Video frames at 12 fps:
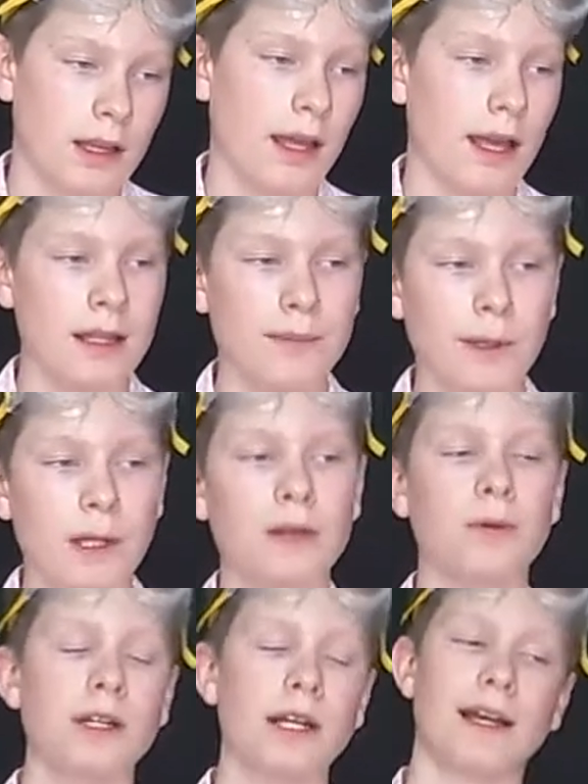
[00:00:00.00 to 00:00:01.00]

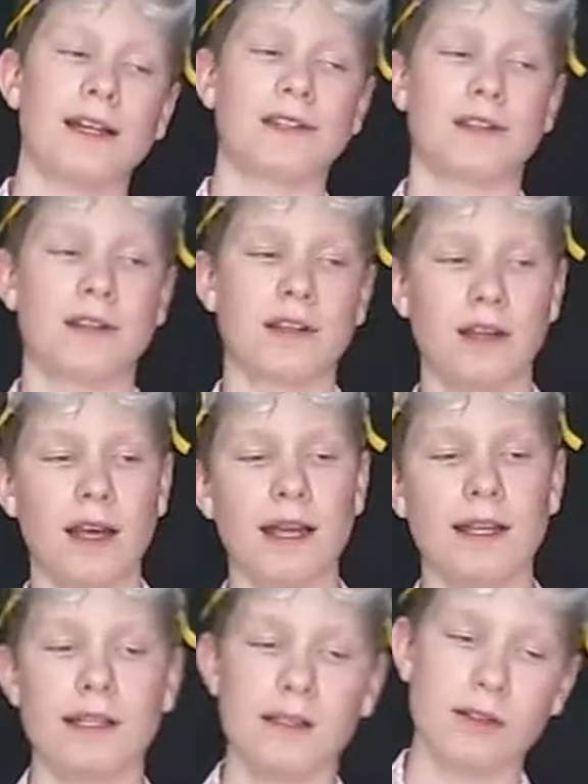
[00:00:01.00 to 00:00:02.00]
Anybody want to ask
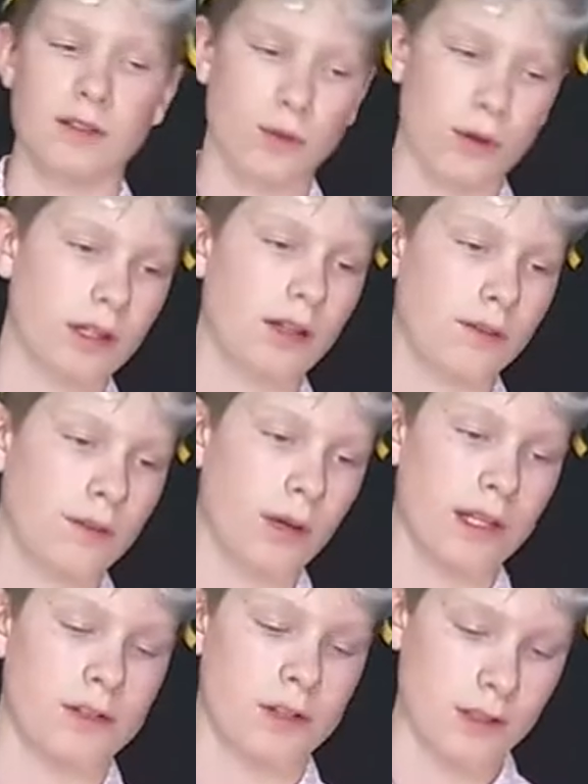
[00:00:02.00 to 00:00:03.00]
any sort of
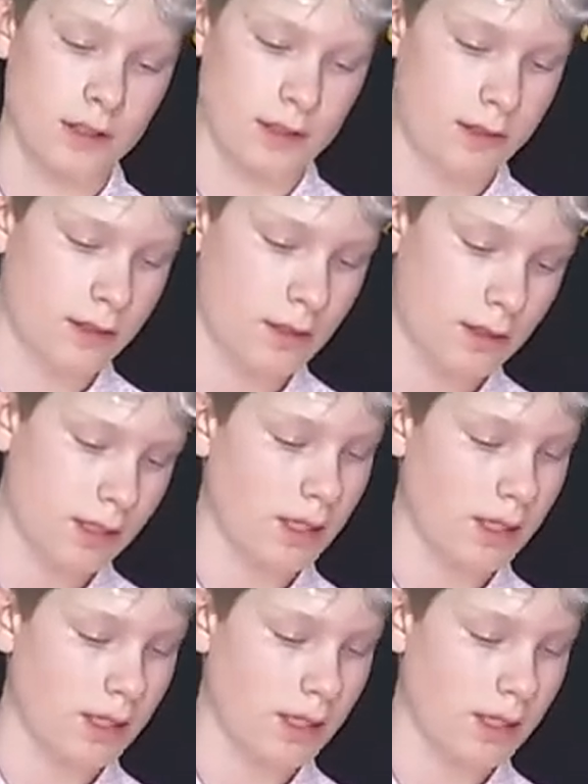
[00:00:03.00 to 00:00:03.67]
questions